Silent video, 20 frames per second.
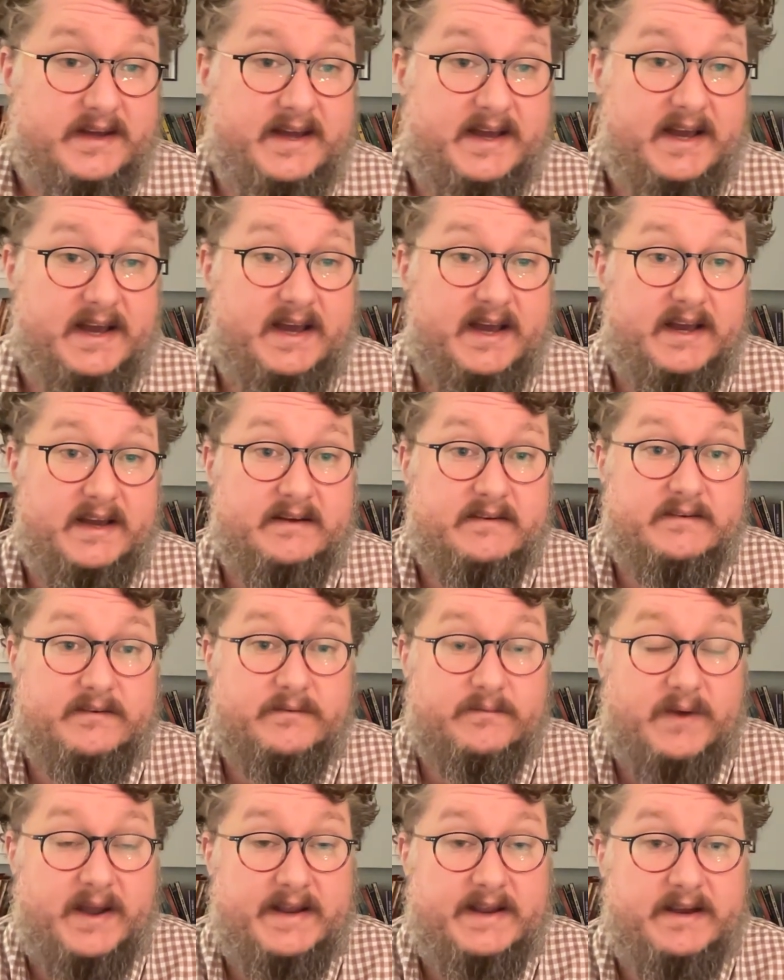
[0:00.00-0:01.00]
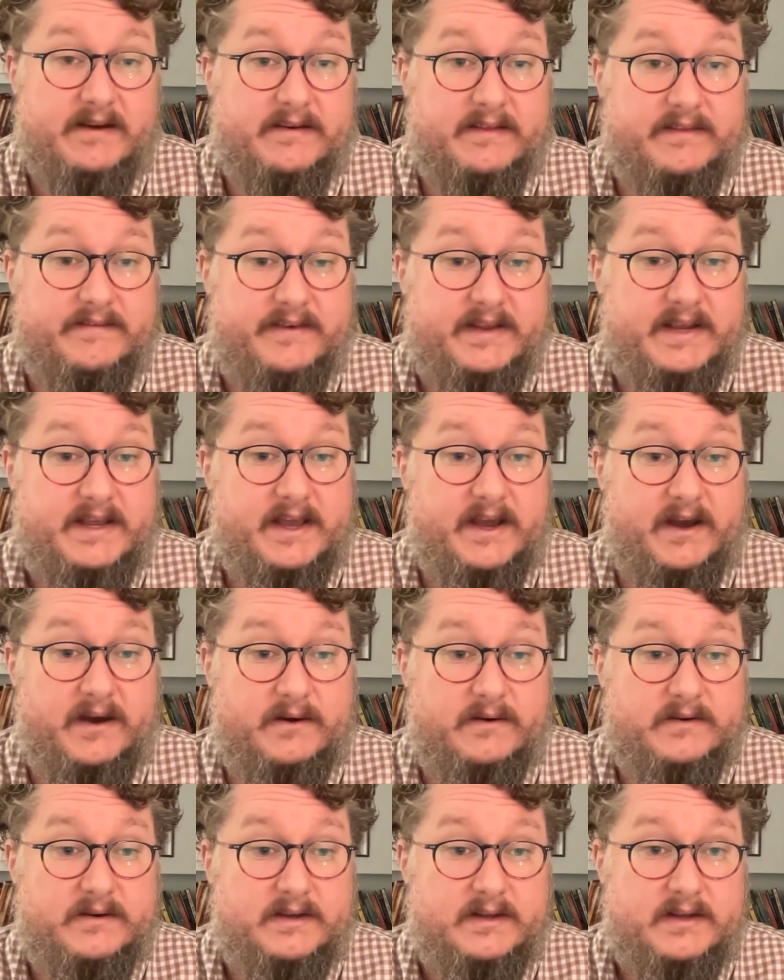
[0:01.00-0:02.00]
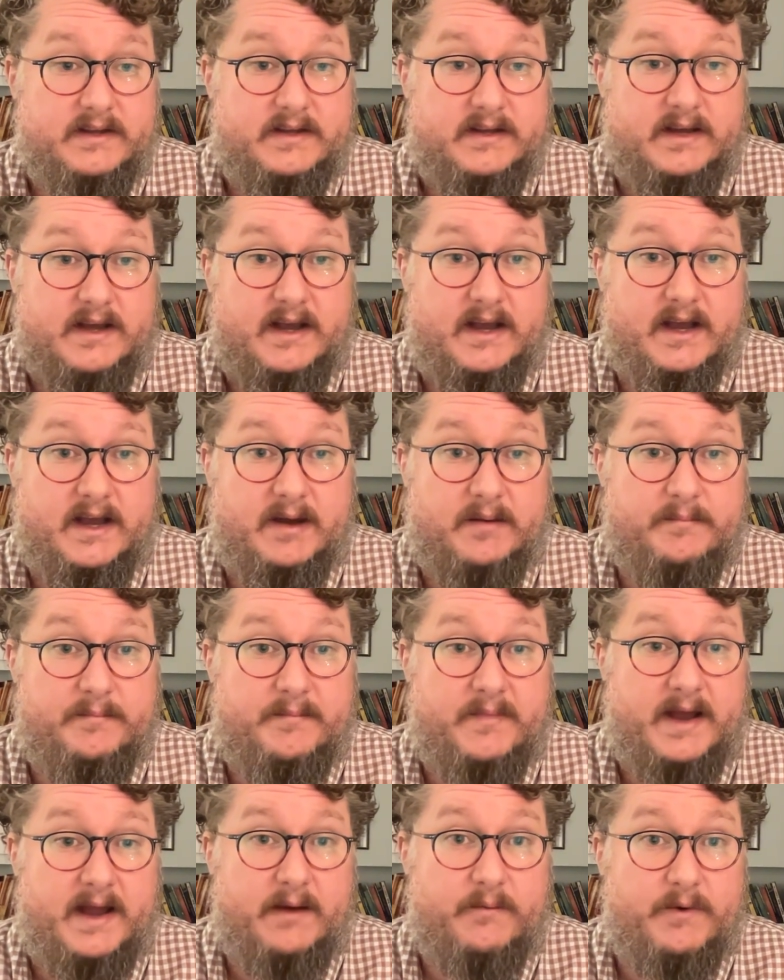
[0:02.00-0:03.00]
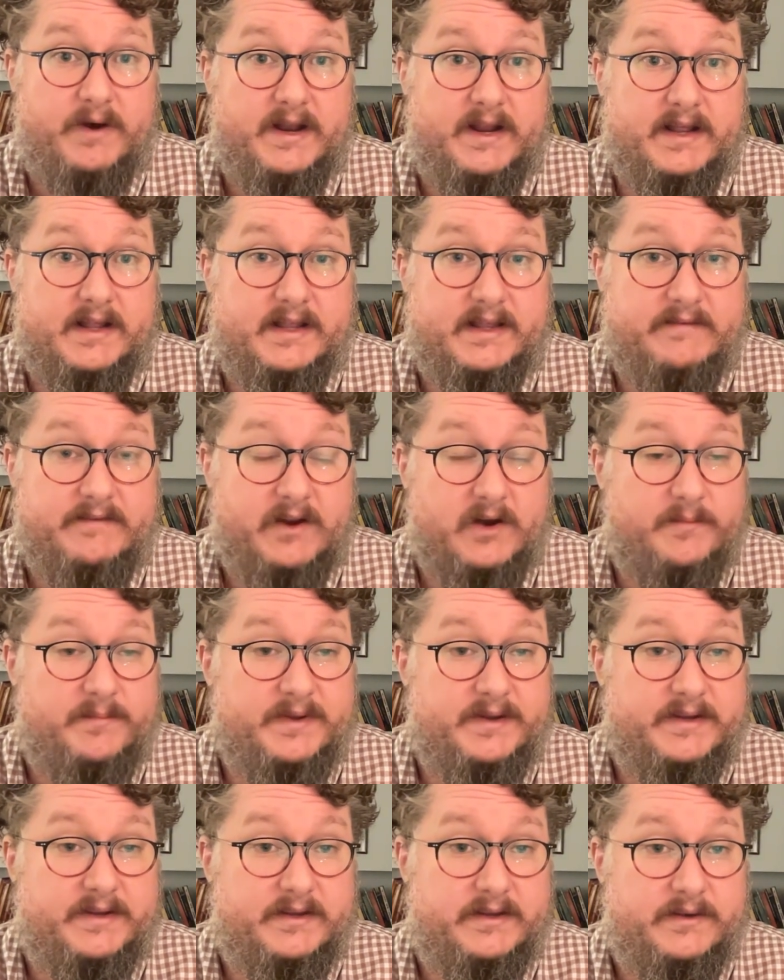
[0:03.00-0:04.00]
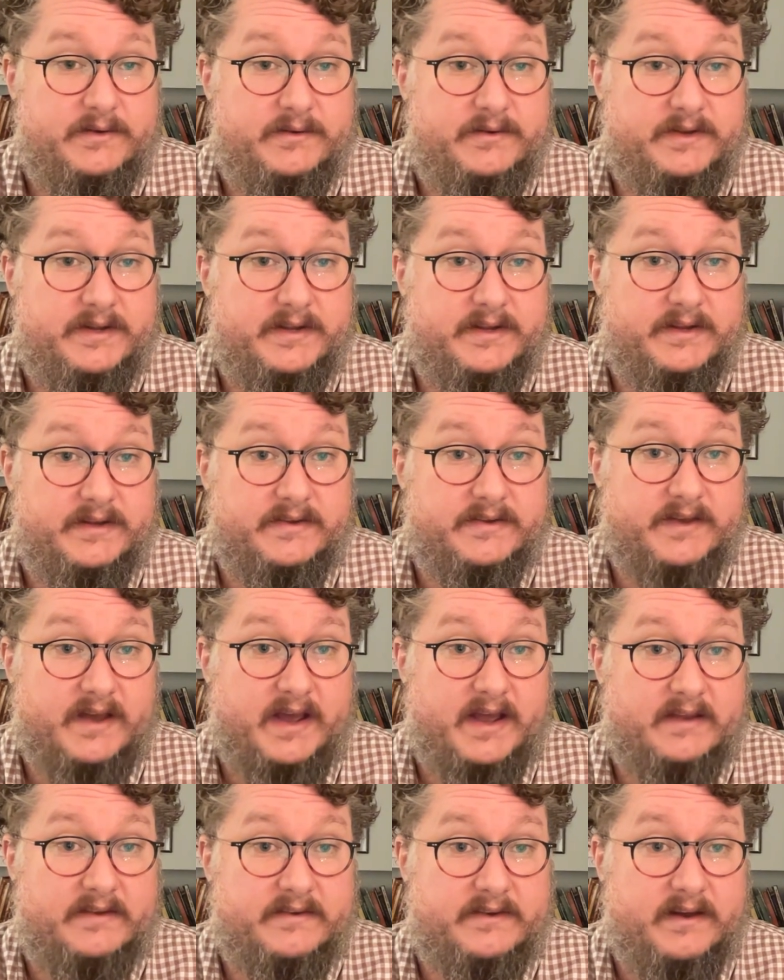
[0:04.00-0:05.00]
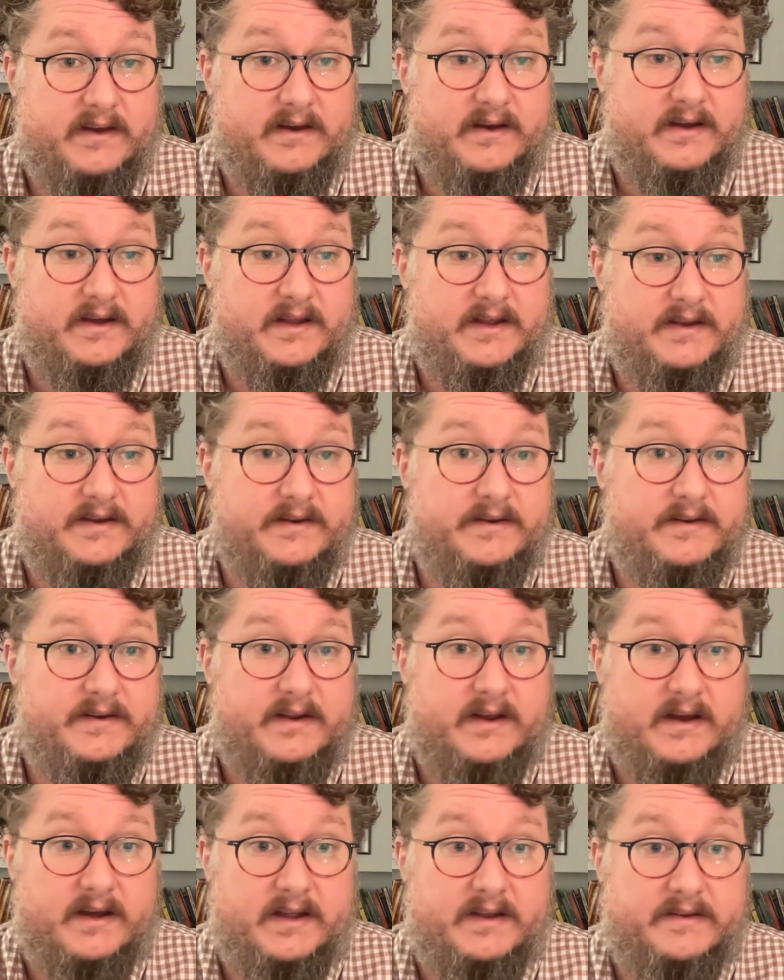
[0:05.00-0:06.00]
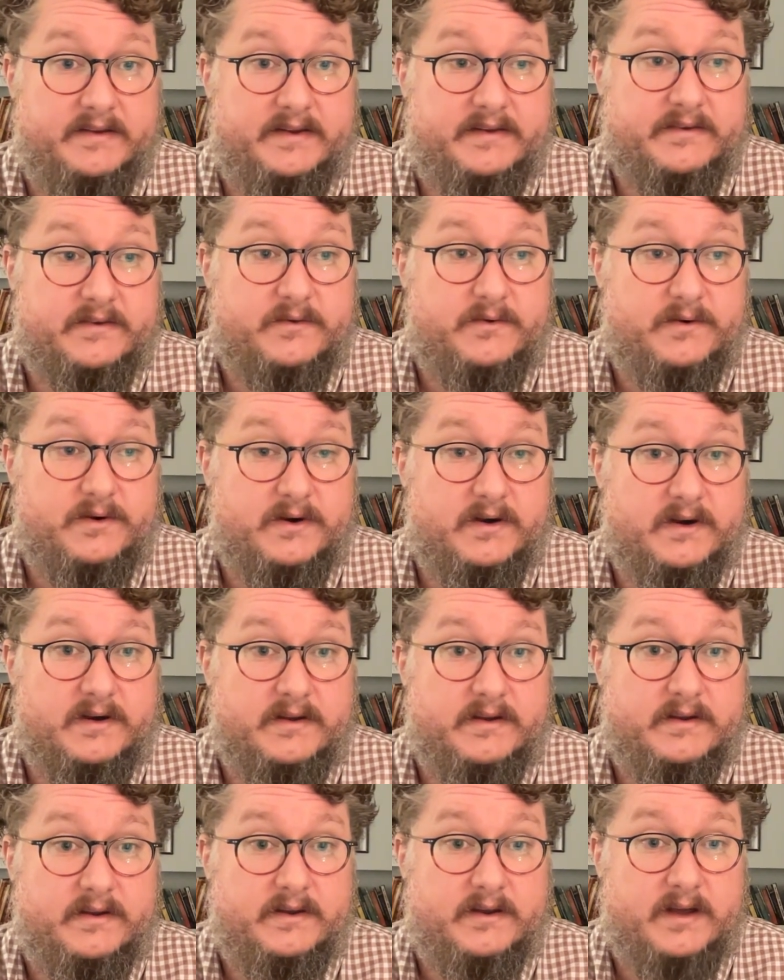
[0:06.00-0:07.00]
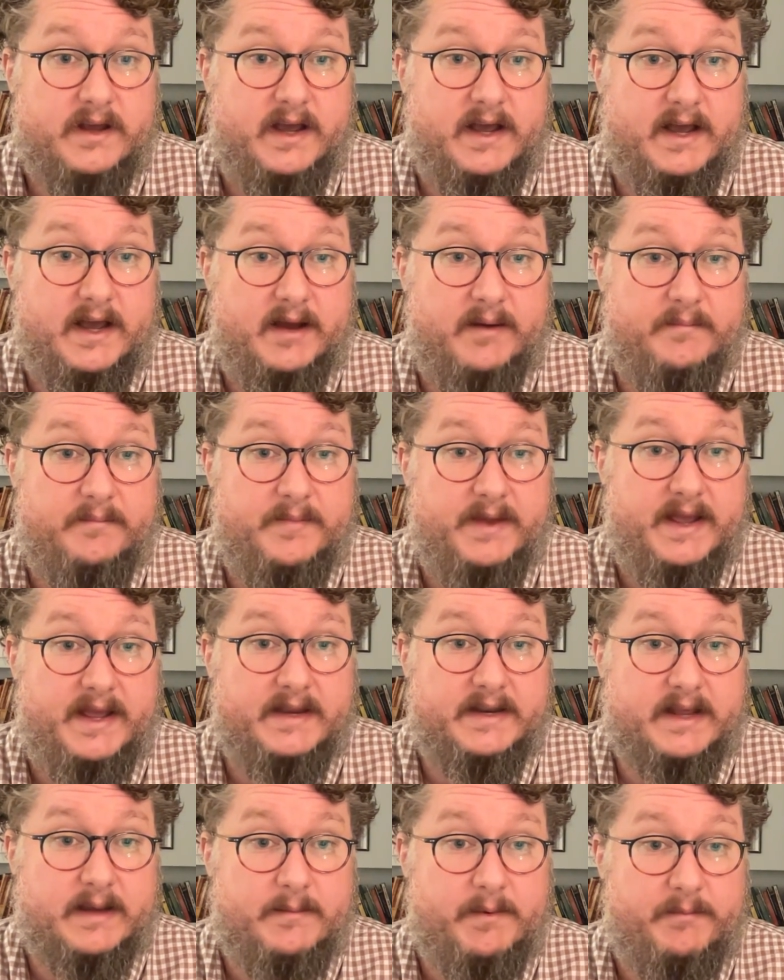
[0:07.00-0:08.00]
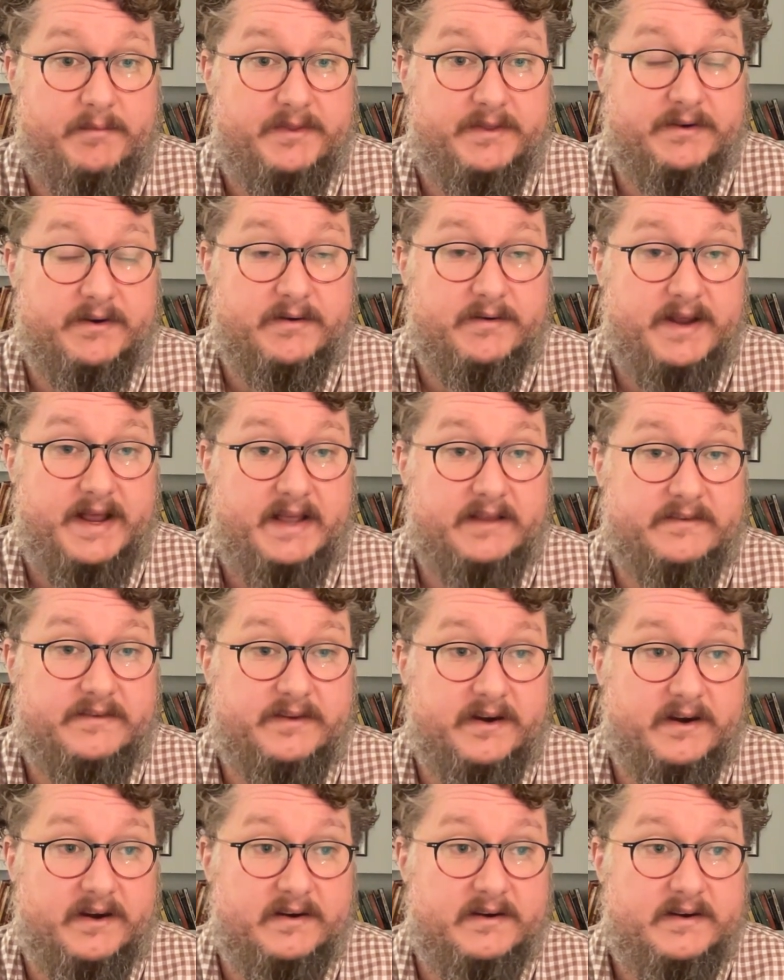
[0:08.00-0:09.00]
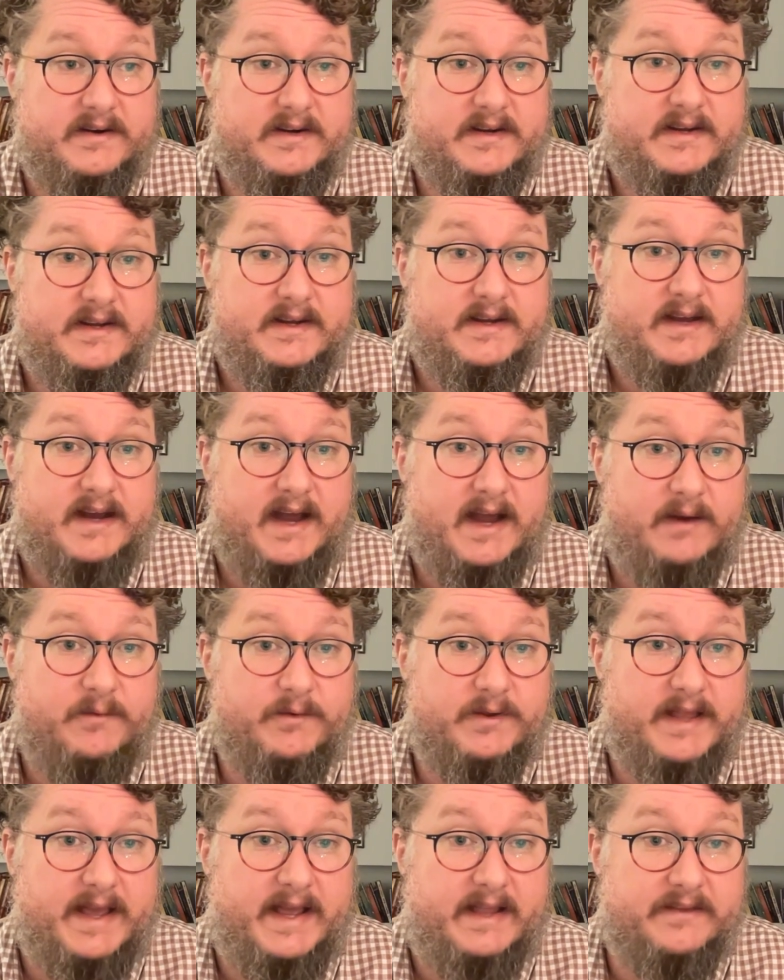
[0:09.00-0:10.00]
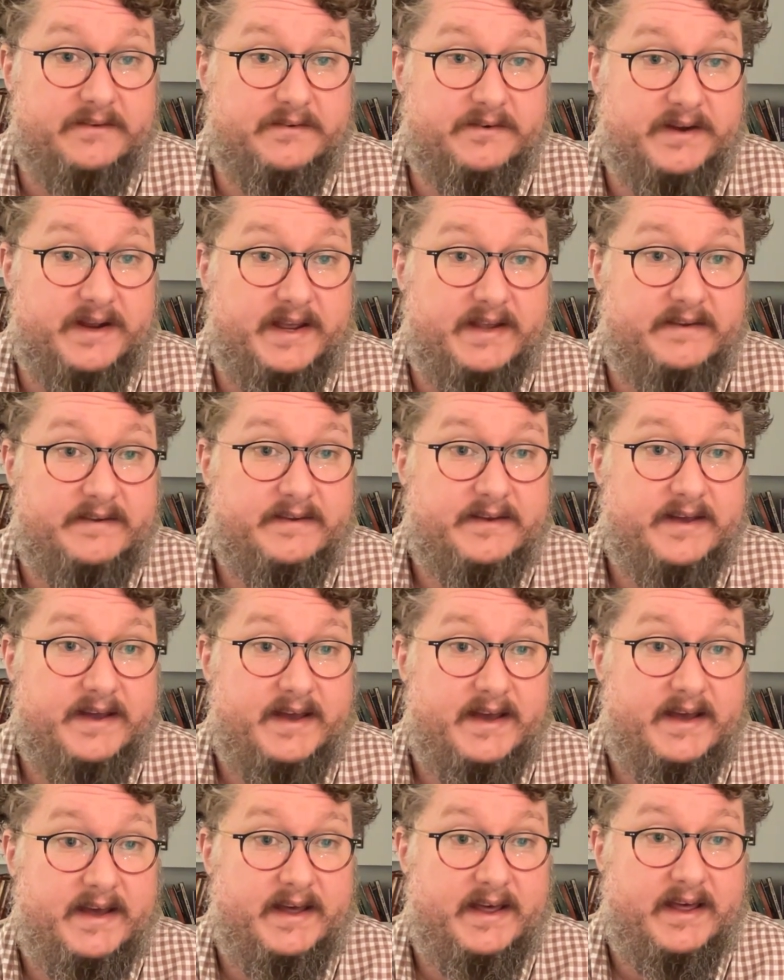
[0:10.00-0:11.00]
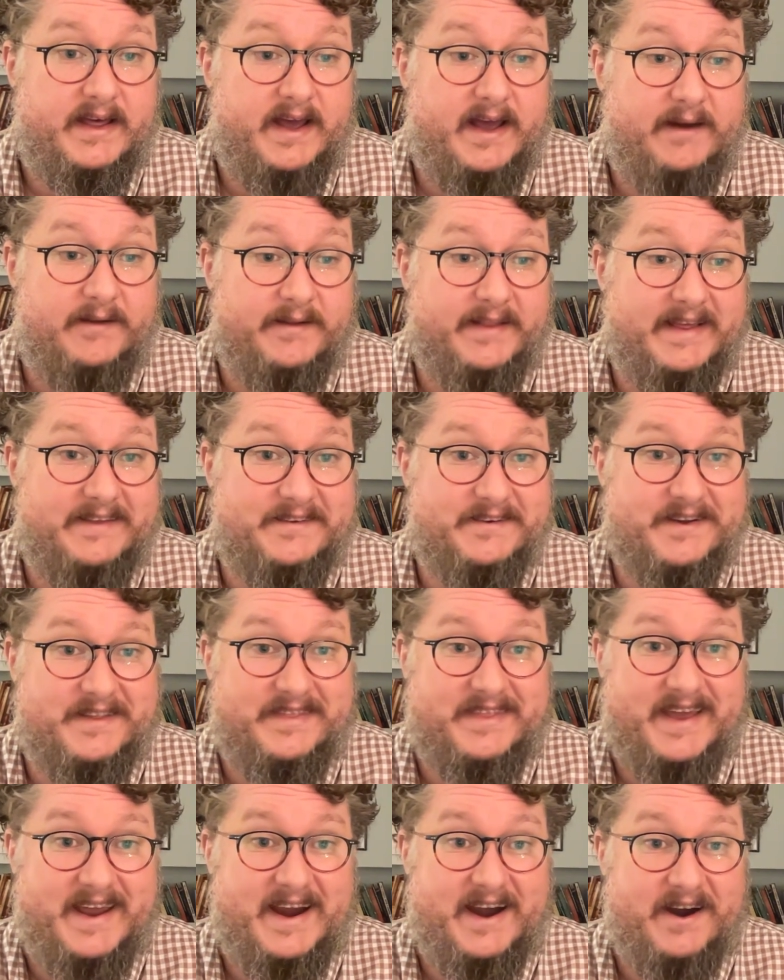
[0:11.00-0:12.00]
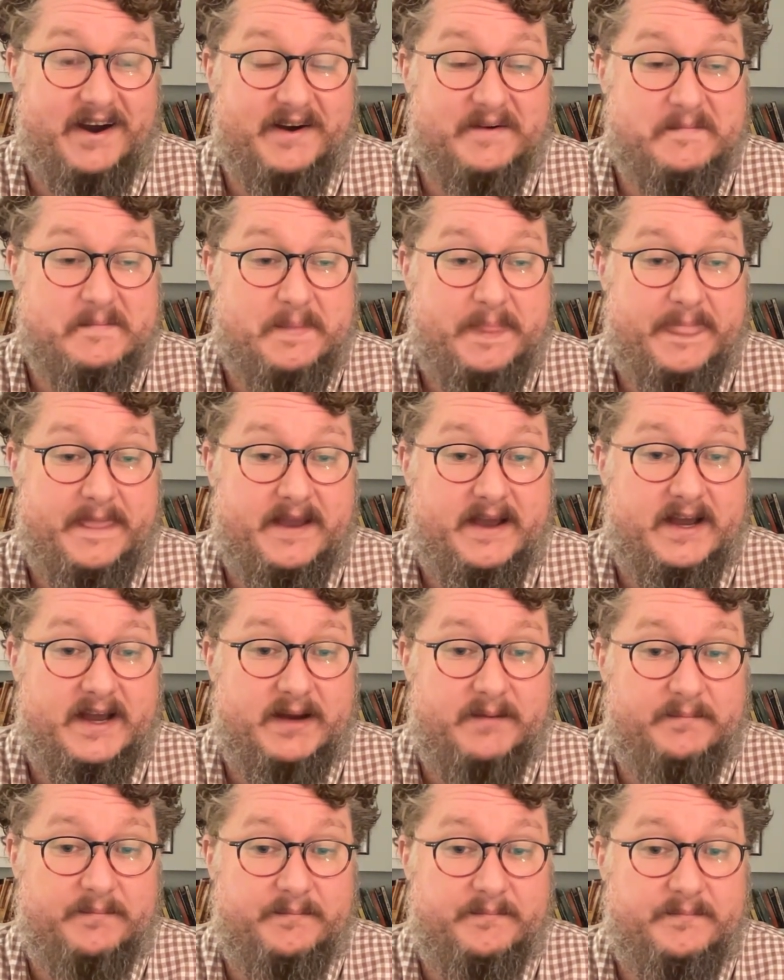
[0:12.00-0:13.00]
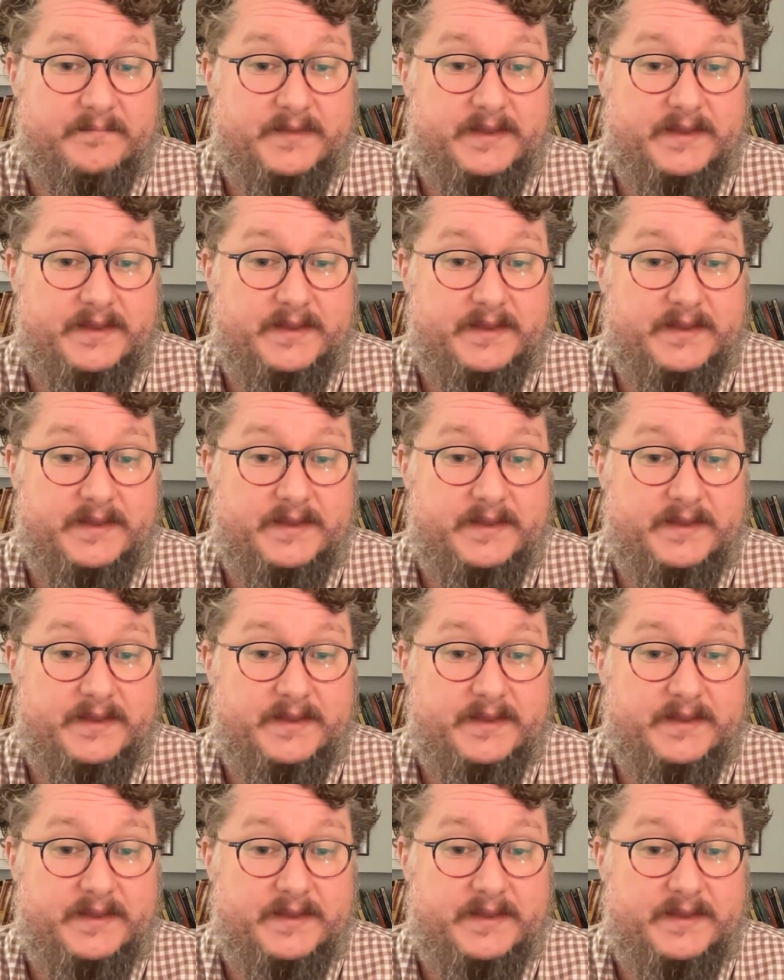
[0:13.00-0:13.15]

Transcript: uh, right here in the video. Um, I want to leave it open to you to discuss on on Discord um, and come up with your own answer. I will answer it. Uh, I'll answer it there um,